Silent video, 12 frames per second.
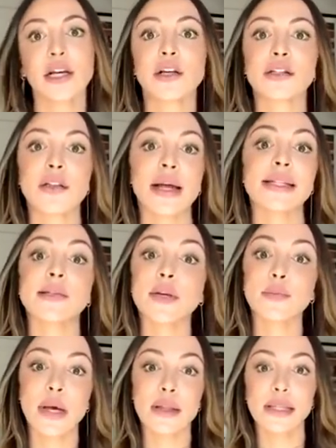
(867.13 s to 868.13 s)
So that's we
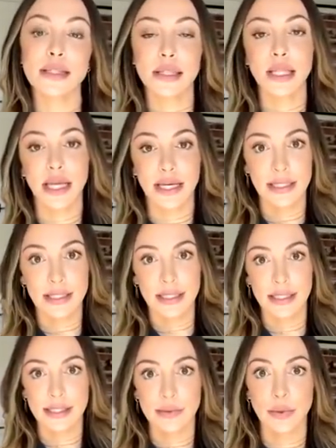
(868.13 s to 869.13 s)
met this client
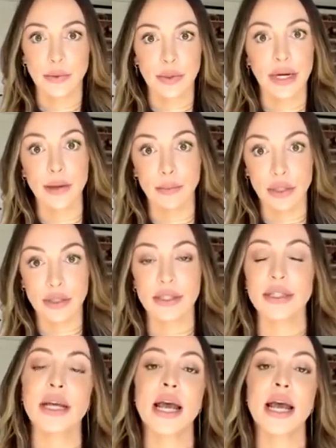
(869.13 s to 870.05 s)
because we were neighbors.